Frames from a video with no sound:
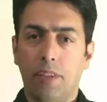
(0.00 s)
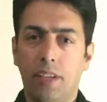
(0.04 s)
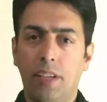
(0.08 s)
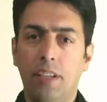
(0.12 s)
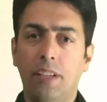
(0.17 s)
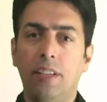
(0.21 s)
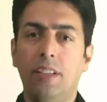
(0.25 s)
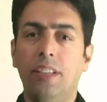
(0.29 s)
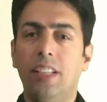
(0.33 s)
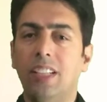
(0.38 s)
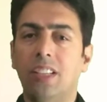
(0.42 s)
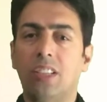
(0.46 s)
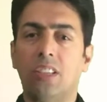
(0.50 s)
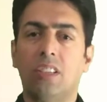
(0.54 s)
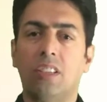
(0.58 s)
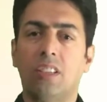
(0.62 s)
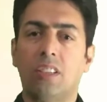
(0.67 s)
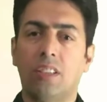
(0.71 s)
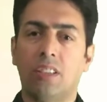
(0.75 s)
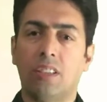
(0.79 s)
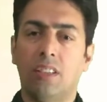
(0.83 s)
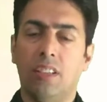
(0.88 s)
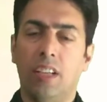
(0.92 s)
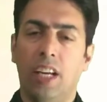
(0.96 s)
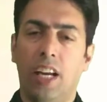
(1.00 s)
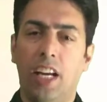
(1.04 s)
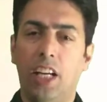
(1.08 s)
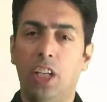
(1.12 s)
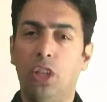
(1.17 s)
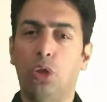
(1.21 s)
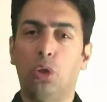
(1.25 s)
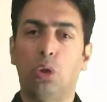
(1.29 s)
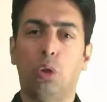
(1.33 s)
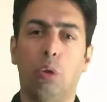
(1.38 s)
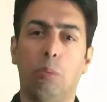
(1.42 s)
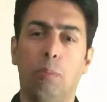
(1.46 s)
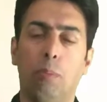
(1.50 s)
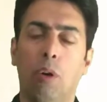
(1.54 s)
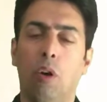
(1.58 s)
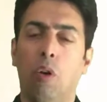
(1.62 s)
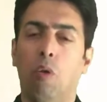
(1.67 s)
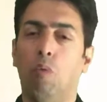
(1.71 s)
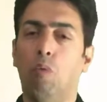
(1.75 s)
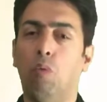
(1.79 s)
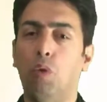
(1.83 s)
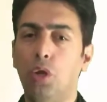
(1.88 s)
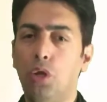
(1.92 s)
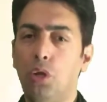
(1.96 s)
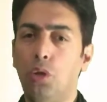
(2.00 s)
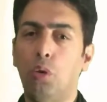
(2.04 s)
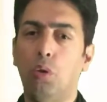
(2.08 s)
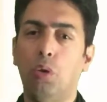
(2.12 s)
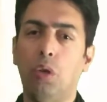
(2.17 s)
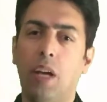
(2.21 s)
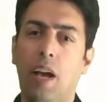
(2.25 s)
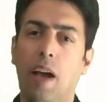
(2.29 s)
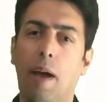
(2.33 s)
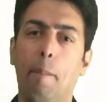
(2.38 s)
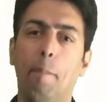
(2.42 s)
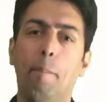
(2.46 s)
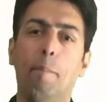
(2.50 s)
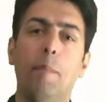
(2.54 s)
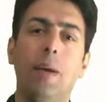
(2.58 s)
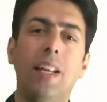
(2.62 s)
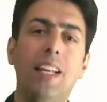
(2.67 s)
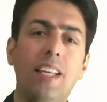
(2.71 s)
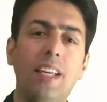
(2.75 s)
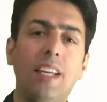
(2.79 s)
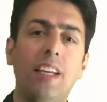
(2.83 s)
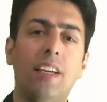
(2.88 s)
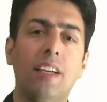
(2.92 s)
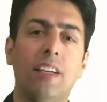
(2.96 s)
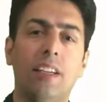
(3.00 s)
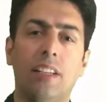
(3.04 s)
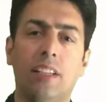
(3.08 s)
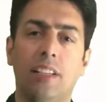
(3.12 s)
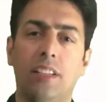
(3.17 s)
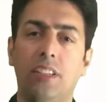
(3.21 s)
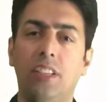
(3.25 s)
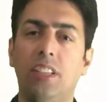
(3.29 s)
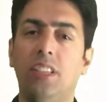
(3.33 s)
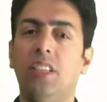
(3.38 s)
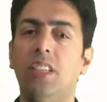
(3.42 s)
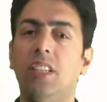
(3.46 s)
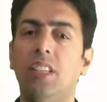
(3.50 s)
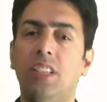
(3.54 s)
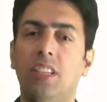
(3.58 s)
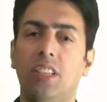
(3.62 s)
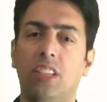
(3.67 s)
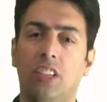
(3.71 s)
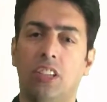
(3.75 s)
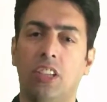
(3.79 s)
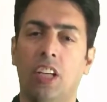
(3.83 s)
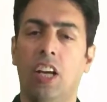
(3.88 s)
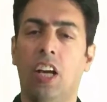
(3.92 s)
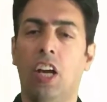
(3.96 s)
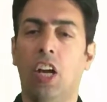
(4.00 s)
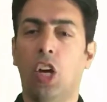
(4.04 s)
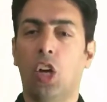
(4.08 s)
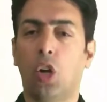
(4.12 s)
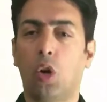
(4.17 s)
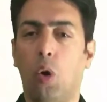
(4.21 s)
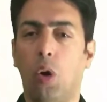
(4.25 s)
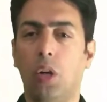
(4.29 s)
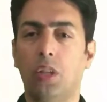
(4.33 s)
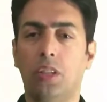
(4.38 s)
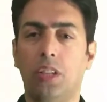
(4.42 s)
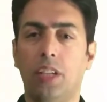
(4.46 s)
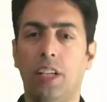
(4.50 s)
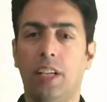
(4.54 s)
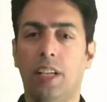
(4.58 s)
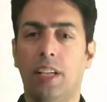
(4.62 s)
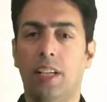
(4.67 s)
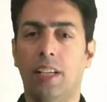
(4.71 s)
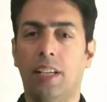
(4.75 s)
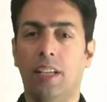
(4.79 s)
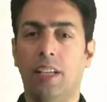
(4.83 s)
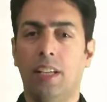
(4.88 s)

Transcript: in this age group, we don't have many diseases causing